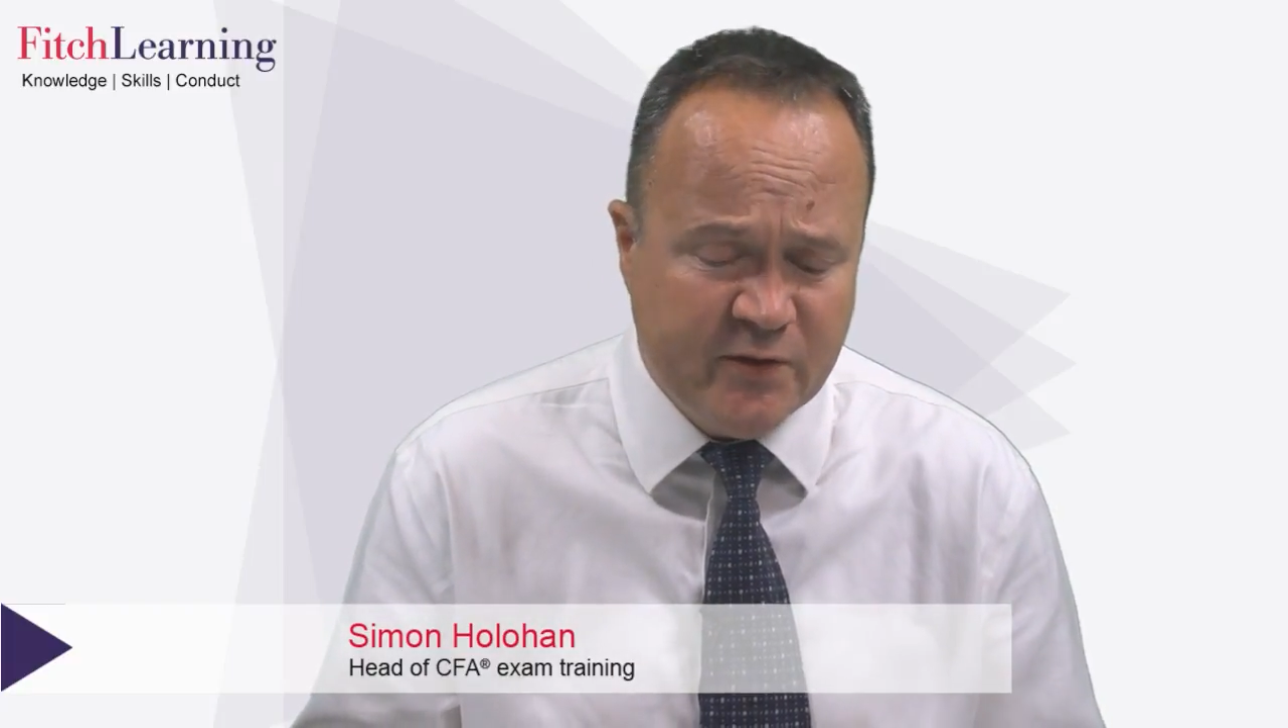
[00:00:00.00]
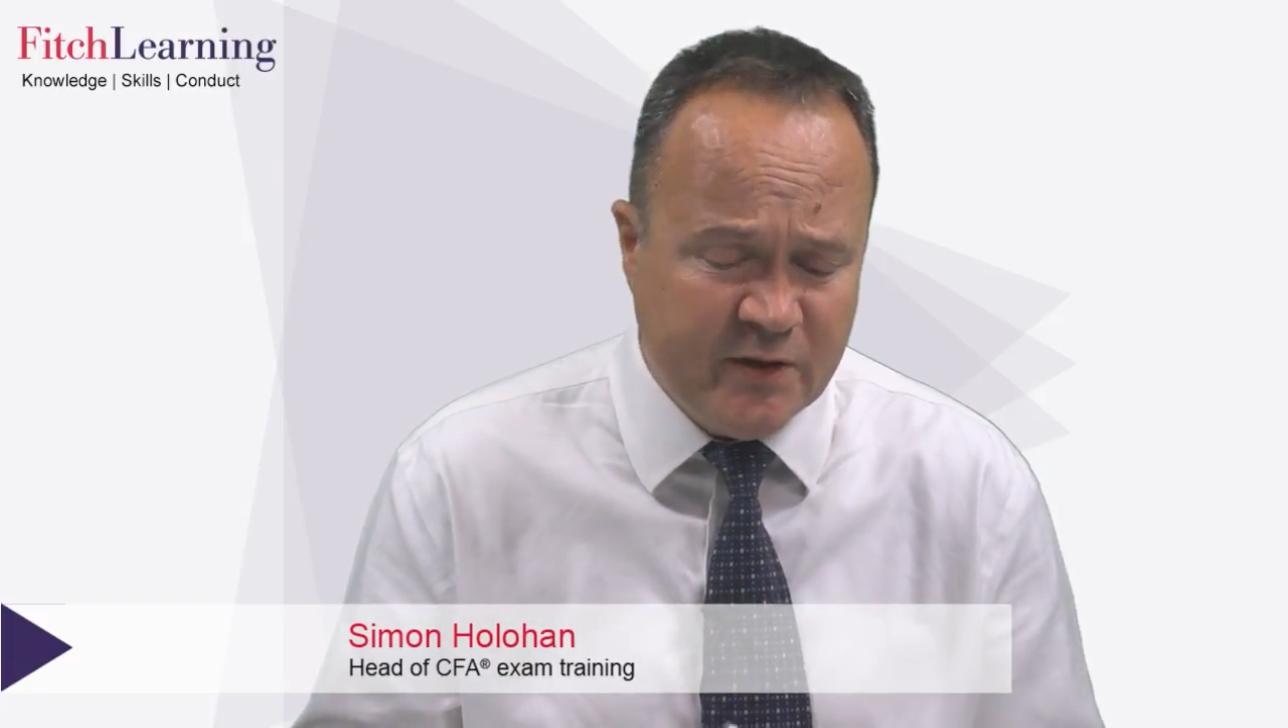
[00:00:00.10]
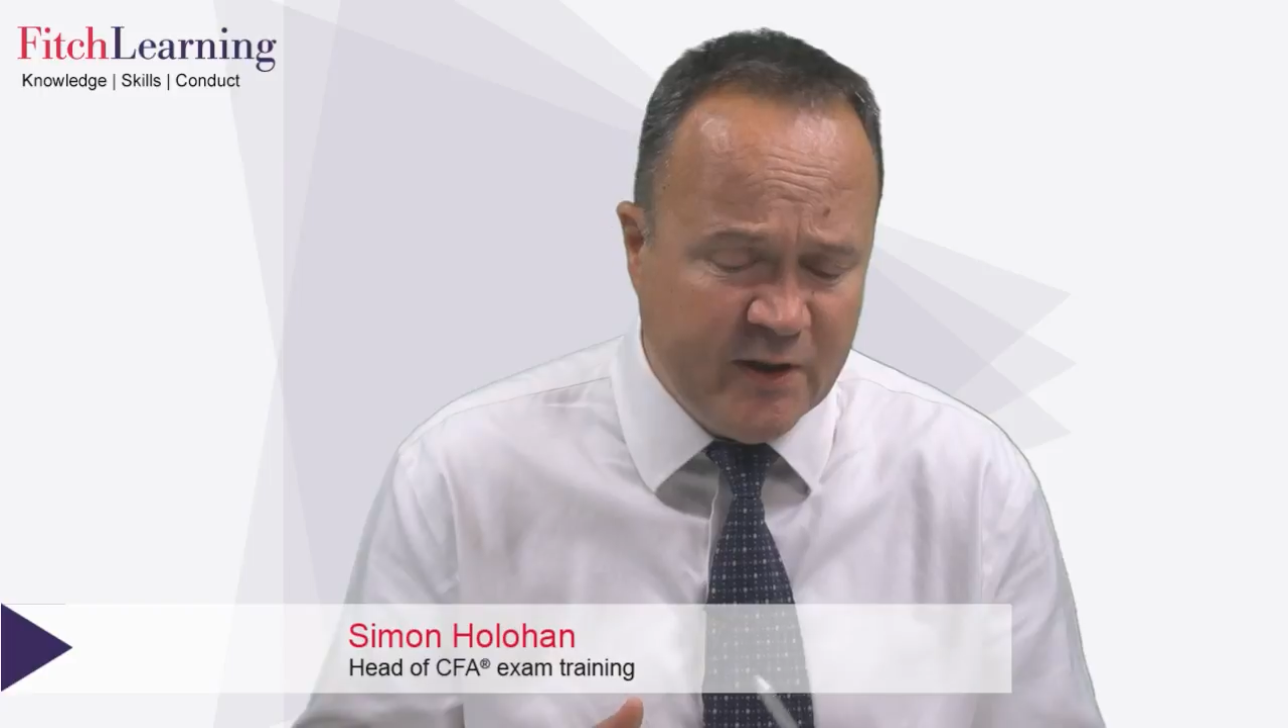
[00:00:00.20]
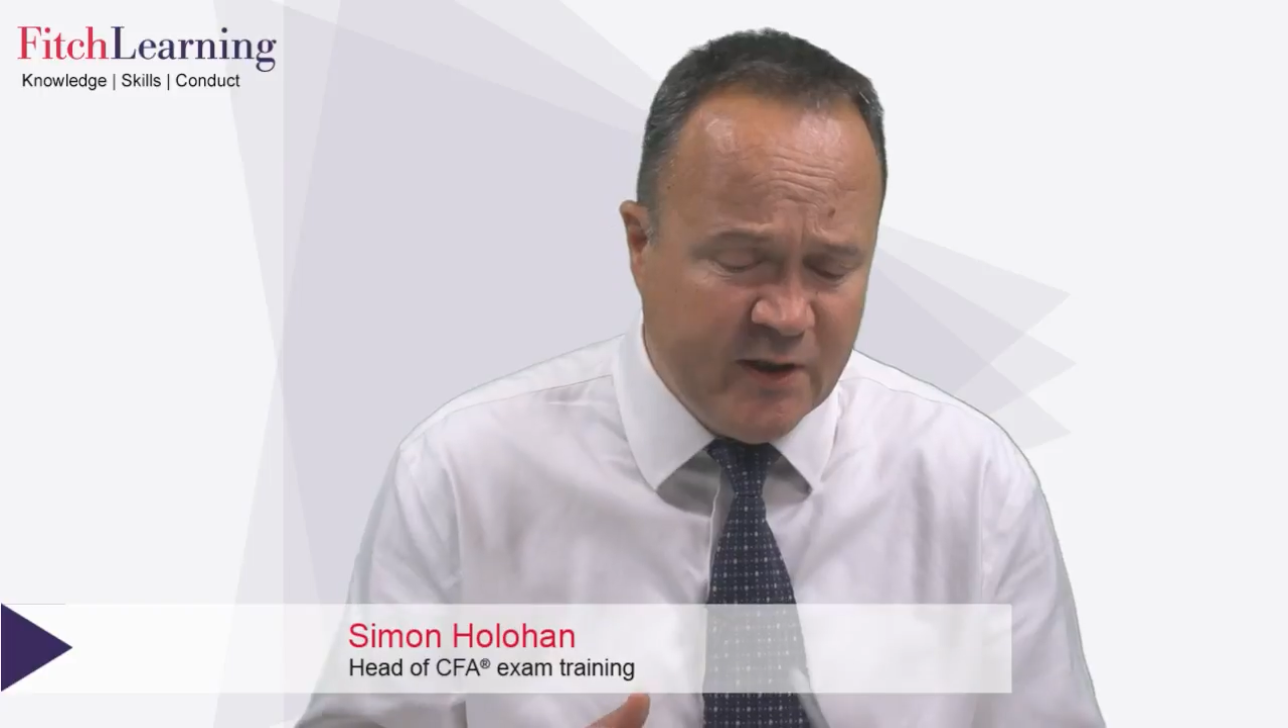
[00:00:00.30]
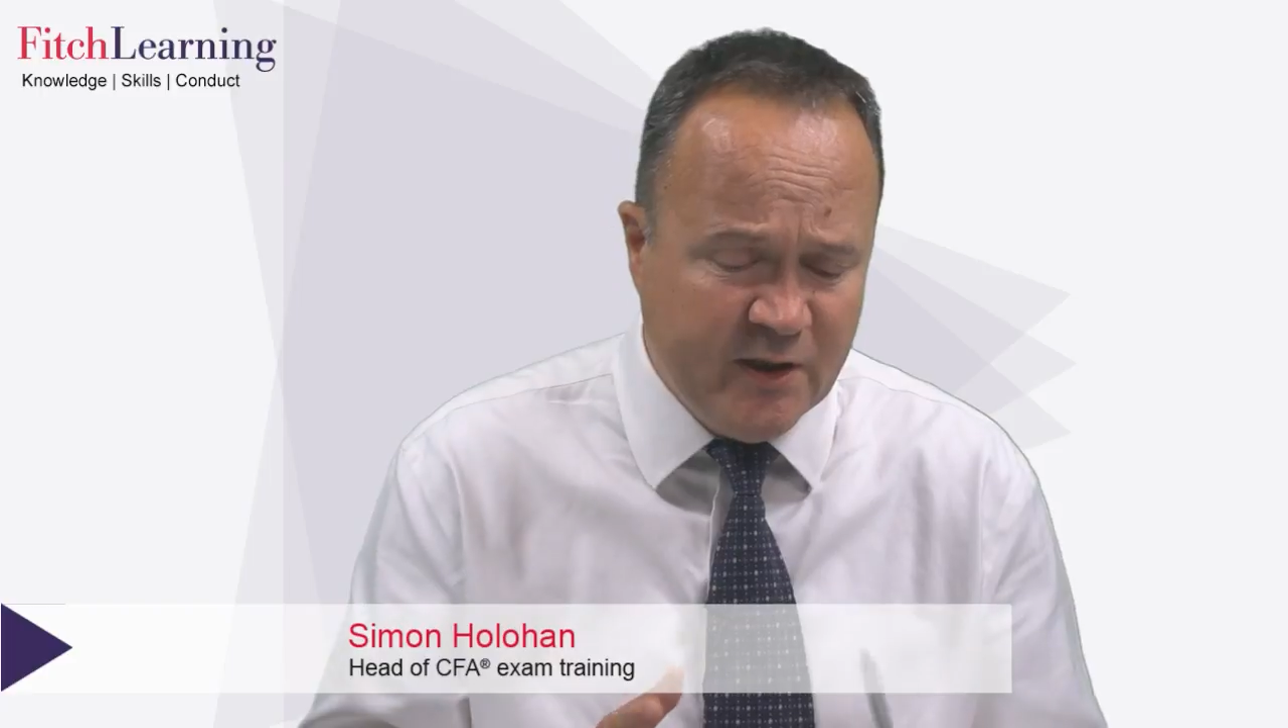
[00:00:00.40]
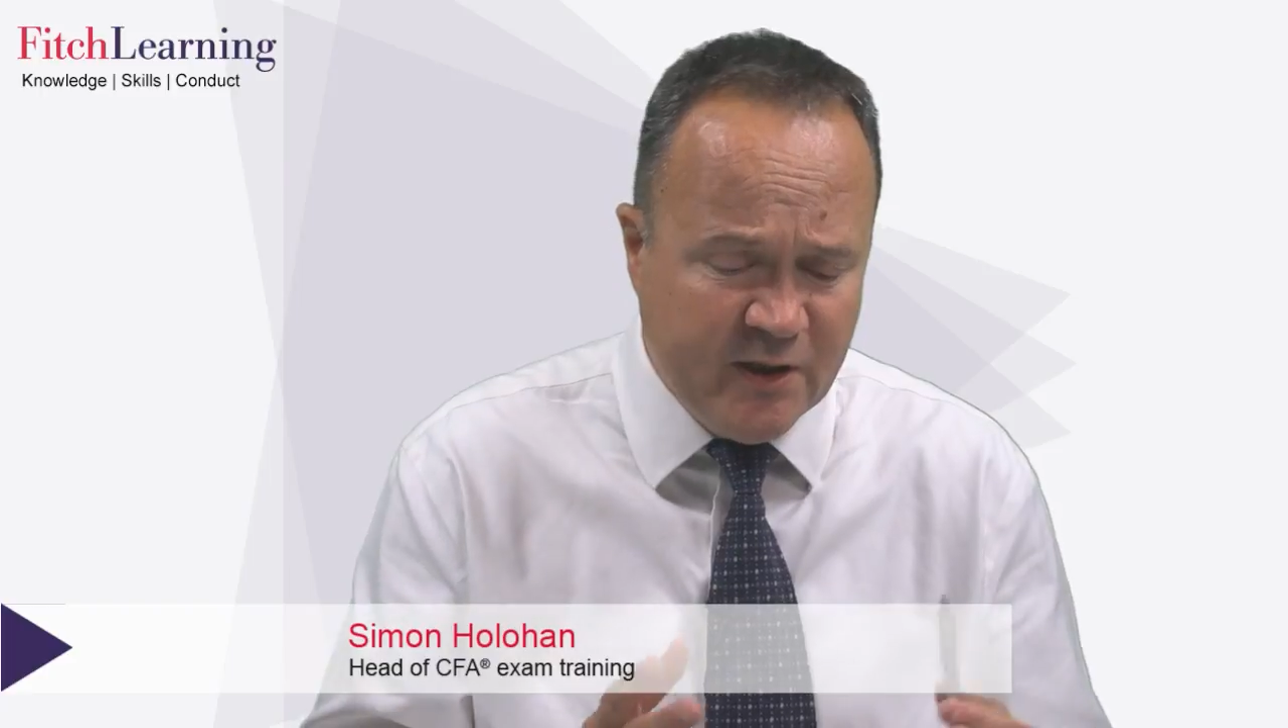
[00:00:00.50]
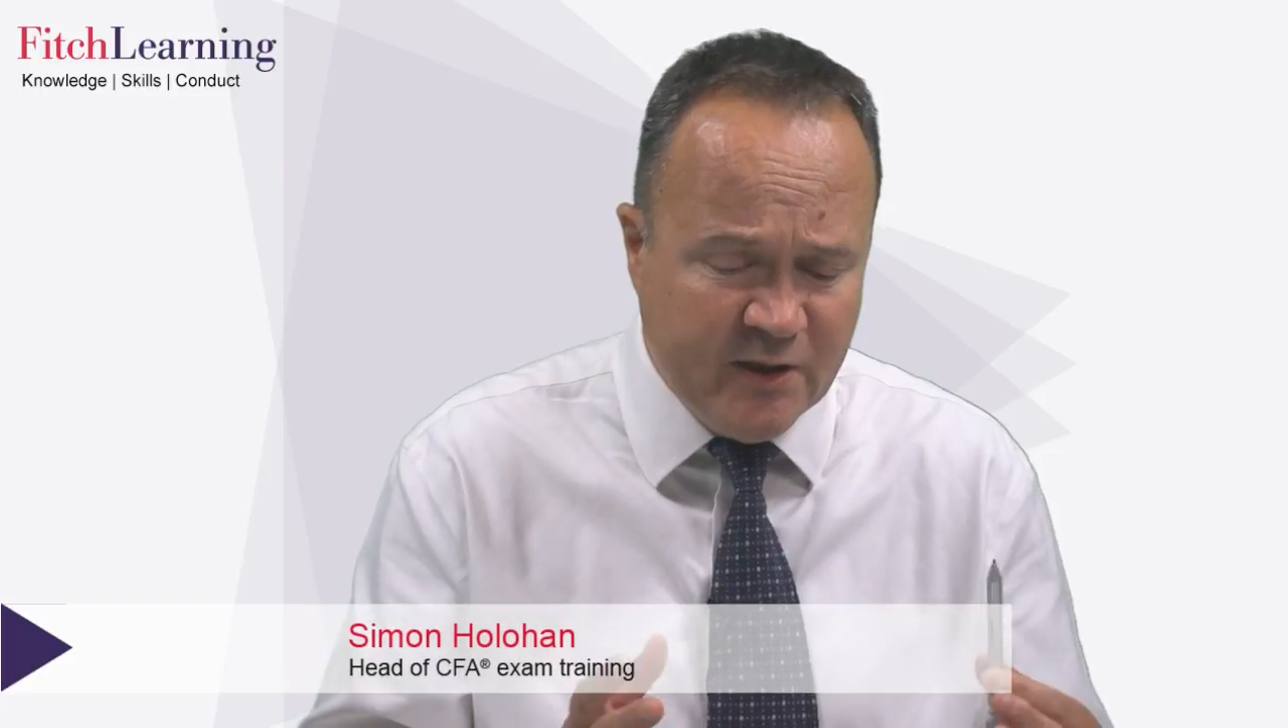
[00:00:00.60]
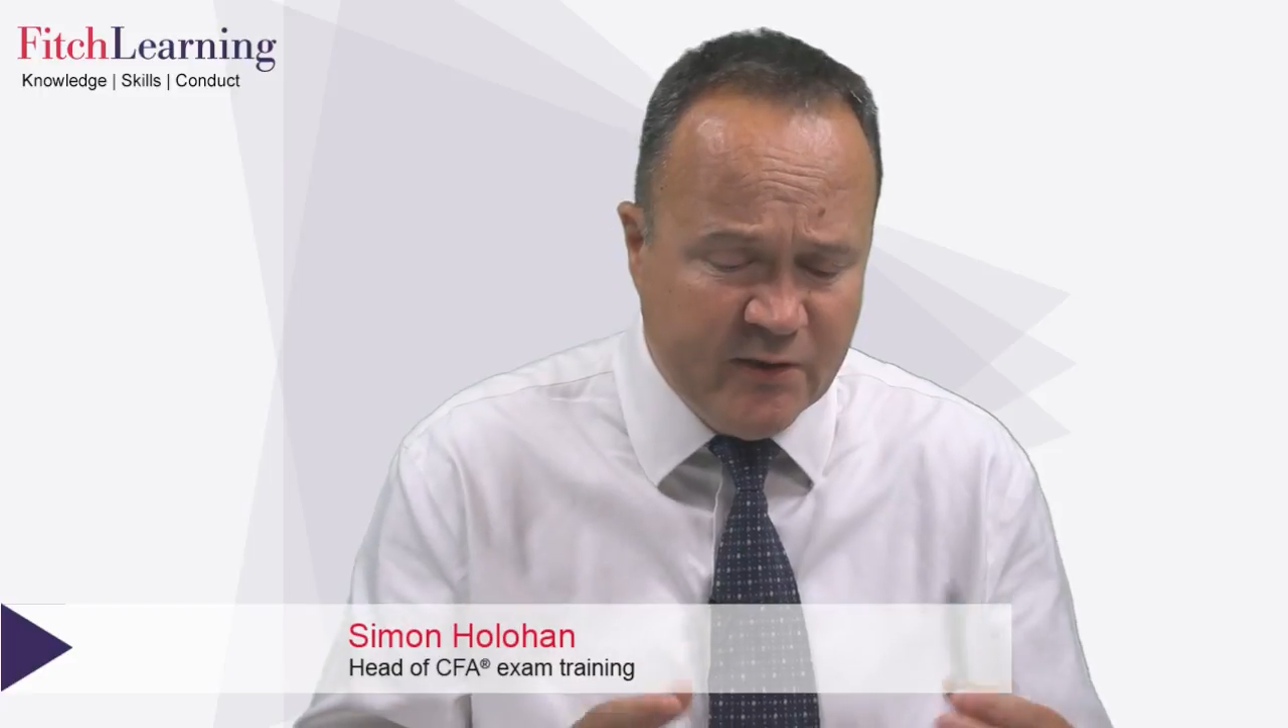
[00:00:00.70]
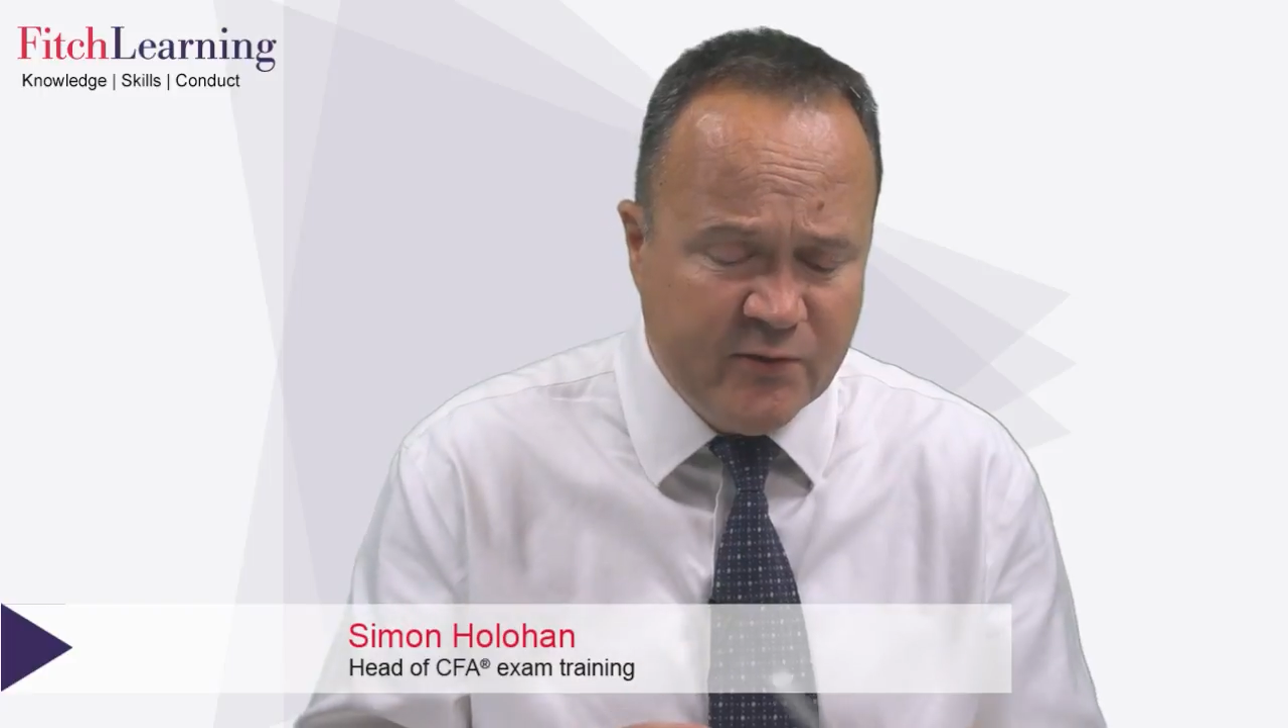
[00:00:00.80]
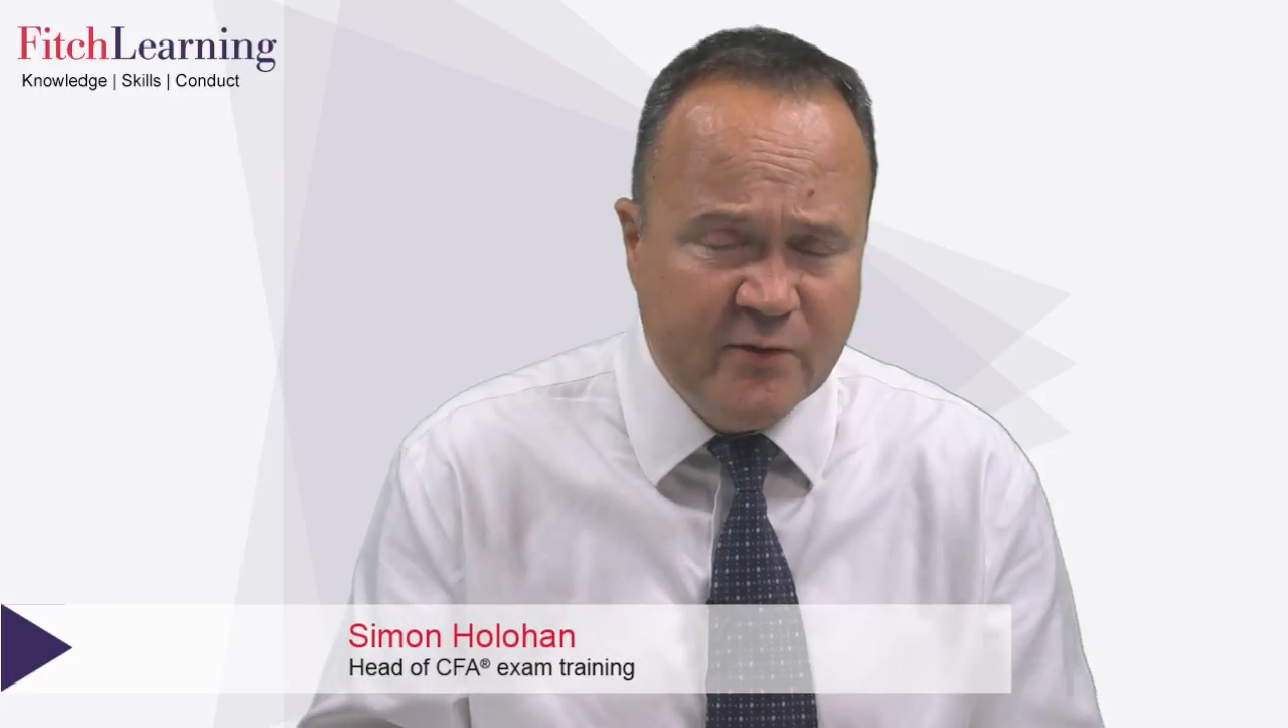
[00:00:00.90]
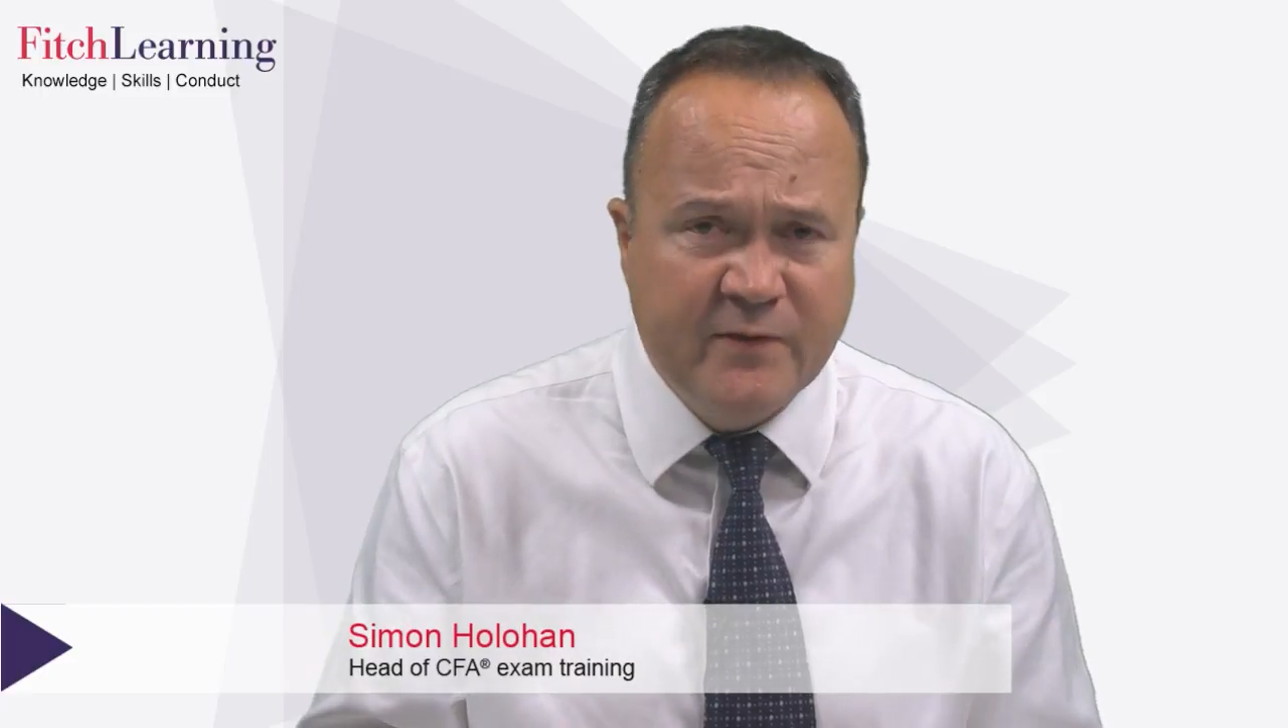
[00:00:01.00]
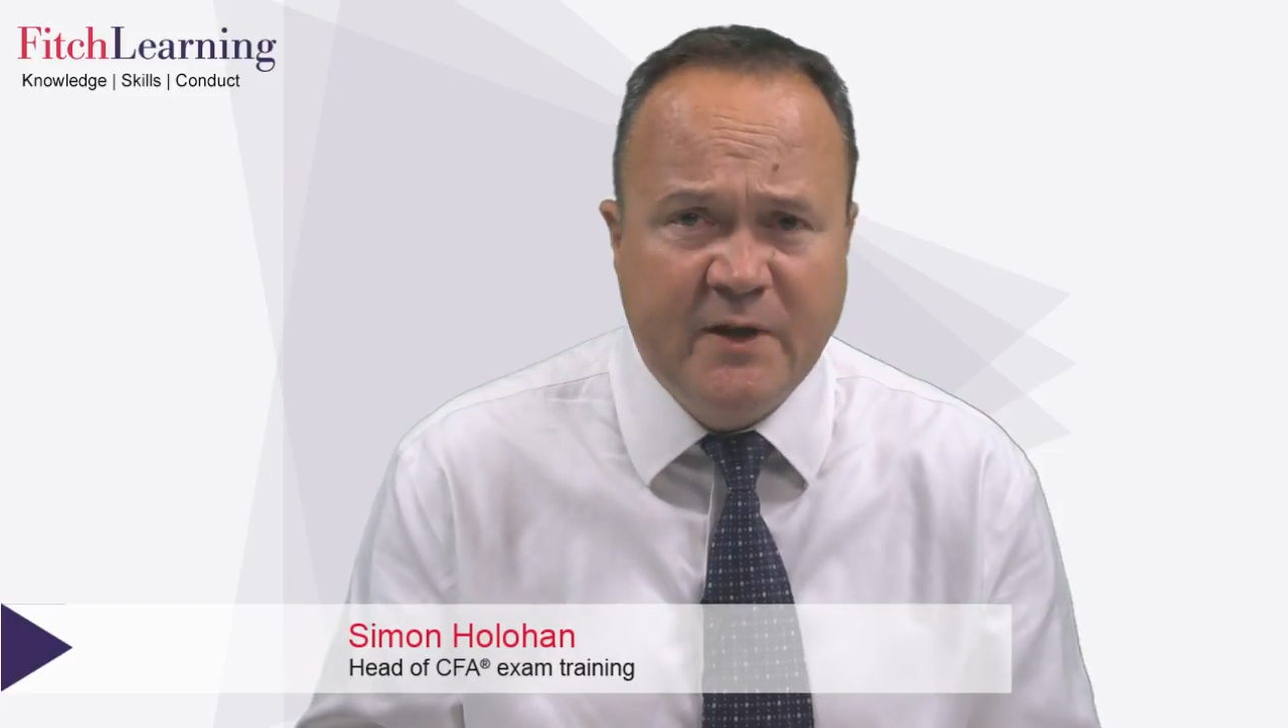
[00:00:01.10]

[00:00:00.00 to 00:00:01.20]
sort